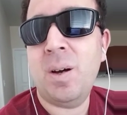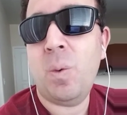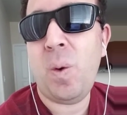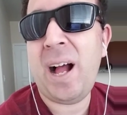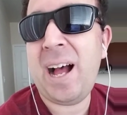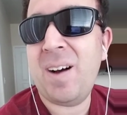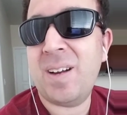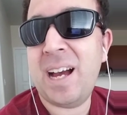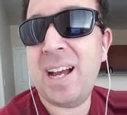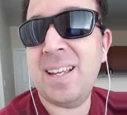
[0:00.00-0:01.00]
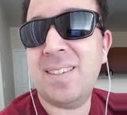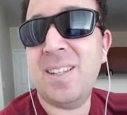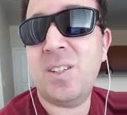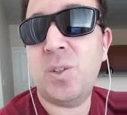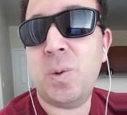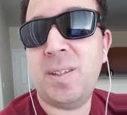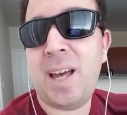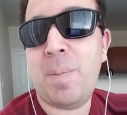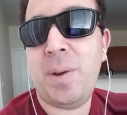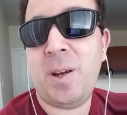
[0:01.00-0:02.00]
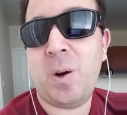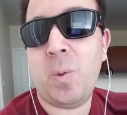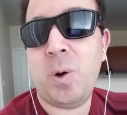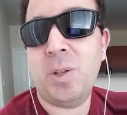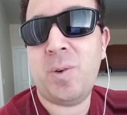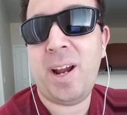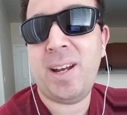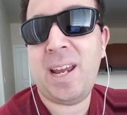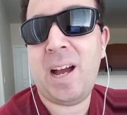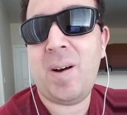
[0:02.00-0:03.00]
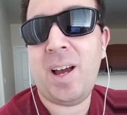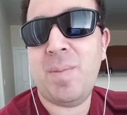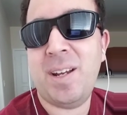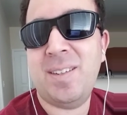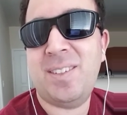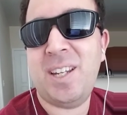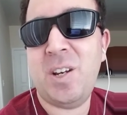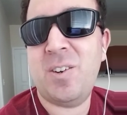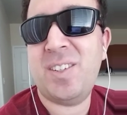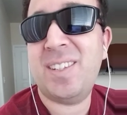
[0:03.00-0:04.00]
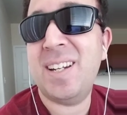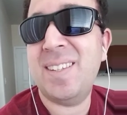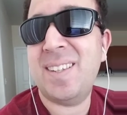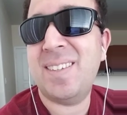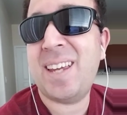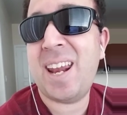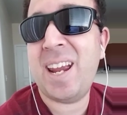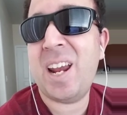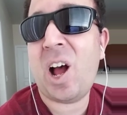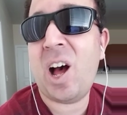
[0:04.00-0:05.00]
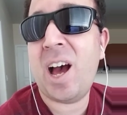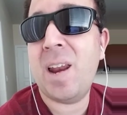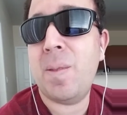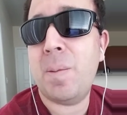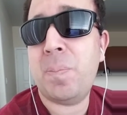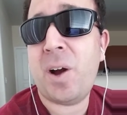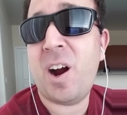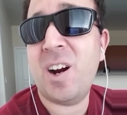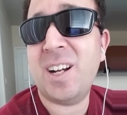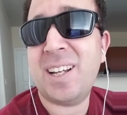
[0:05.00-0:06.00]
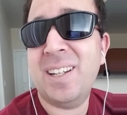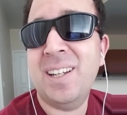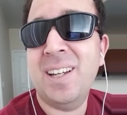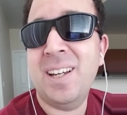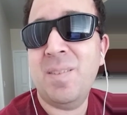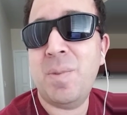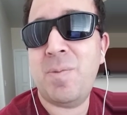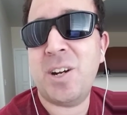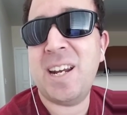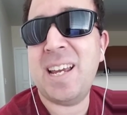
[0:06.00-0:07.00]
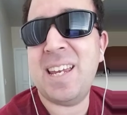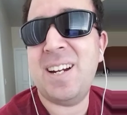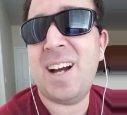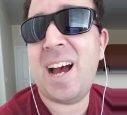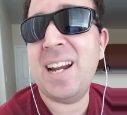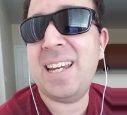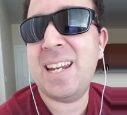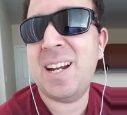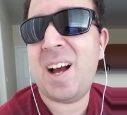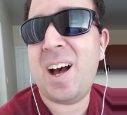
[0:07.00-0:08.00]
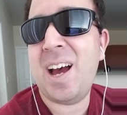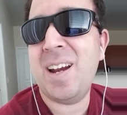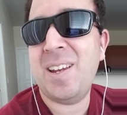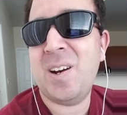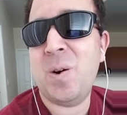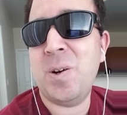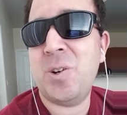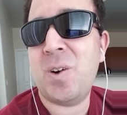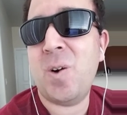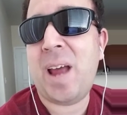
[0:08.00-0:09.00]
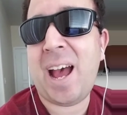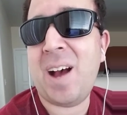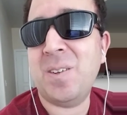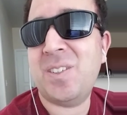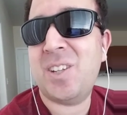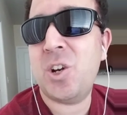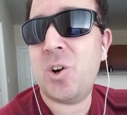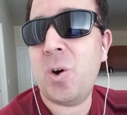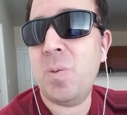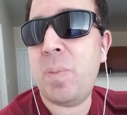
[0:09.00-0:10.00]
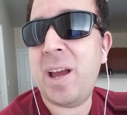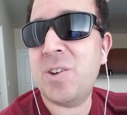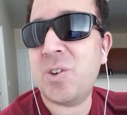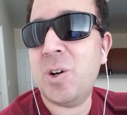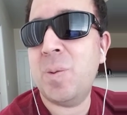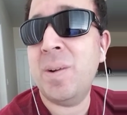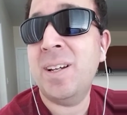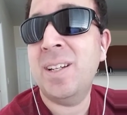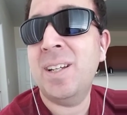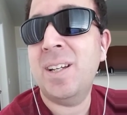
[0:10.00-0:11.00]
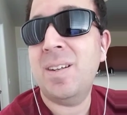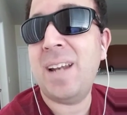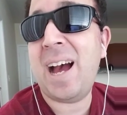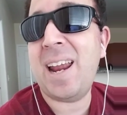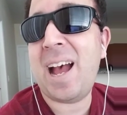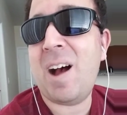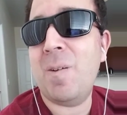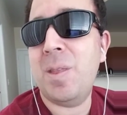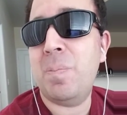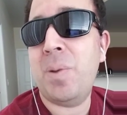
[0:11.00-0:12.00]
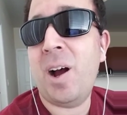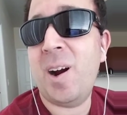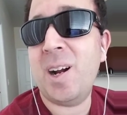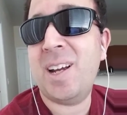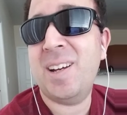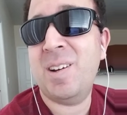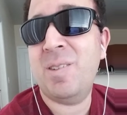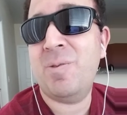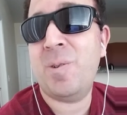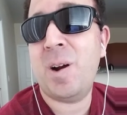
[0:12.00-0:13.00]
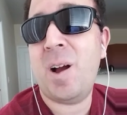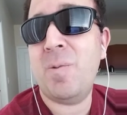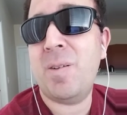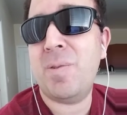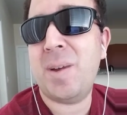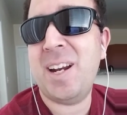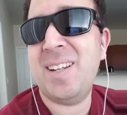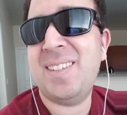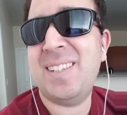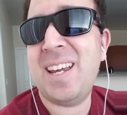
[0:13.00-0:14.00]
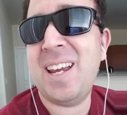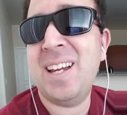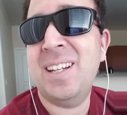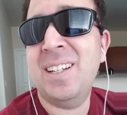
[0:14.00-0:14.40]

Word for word: wow, guys, this is what's happening in our world right now. I mean, senior citizens getting it on in the park. If you're going to get it on, get it on, you know, in your own house, in your own bedroom, not out in the park for all everybody to see.